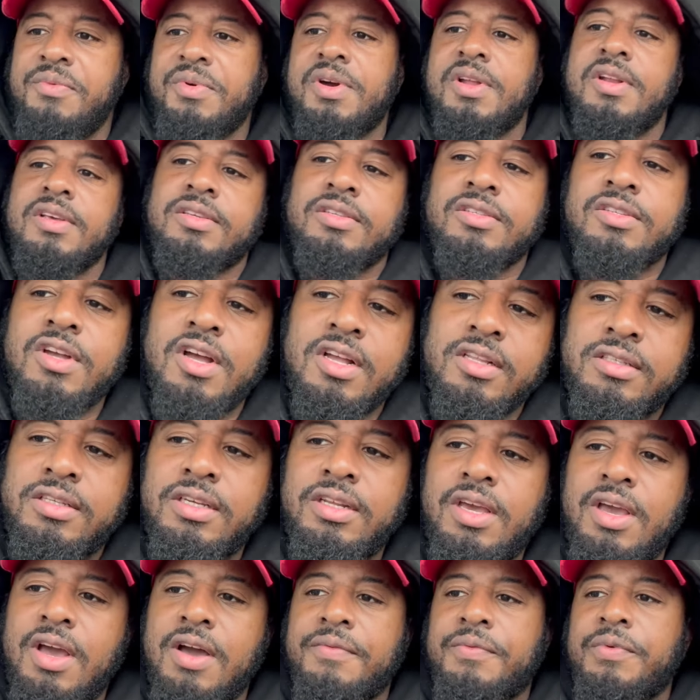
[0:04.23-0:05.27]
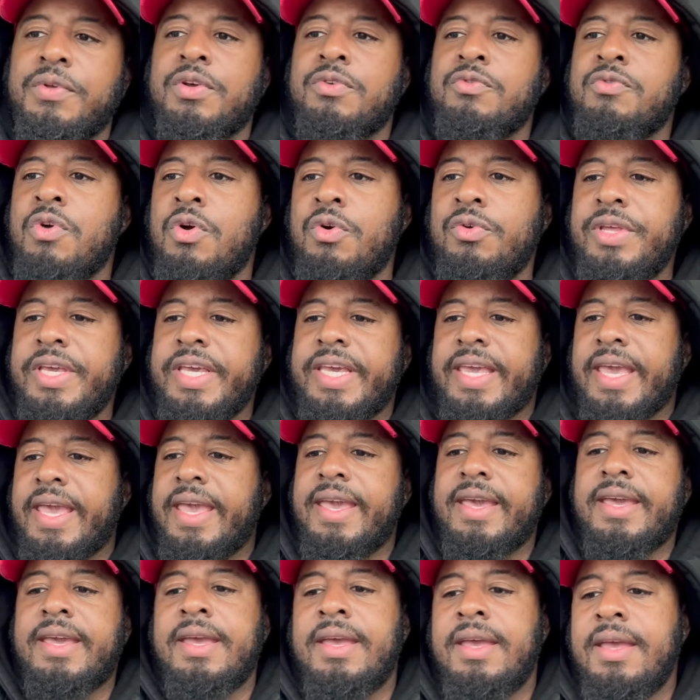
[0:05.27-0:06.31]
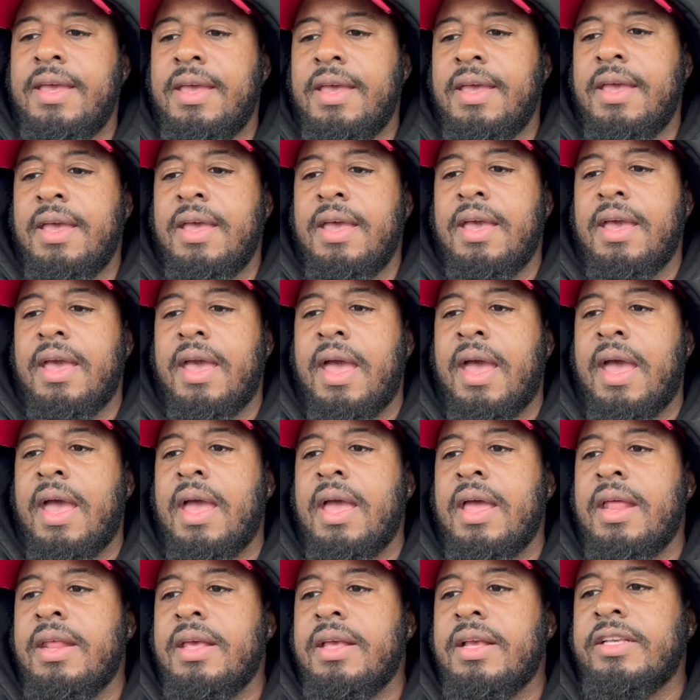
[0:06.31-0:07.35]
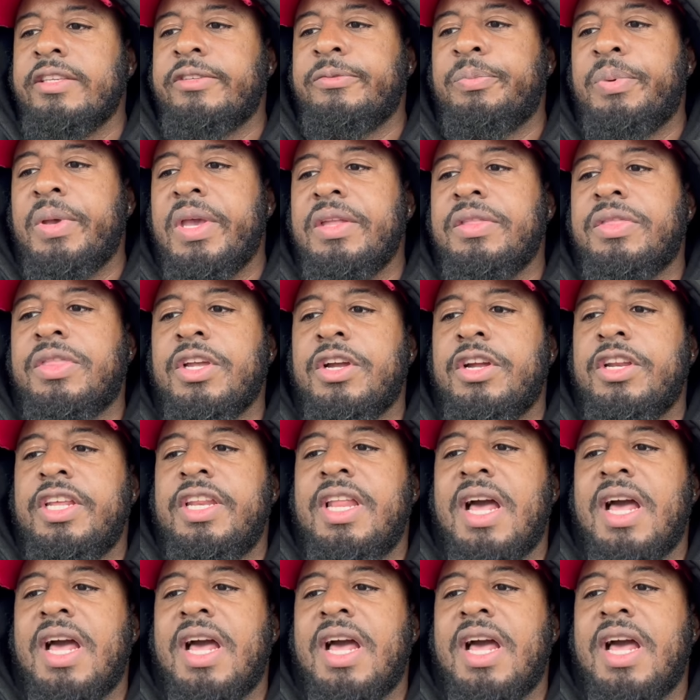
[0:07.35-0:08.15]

We're gonna start today off with a roadie gig, and it's paying thirty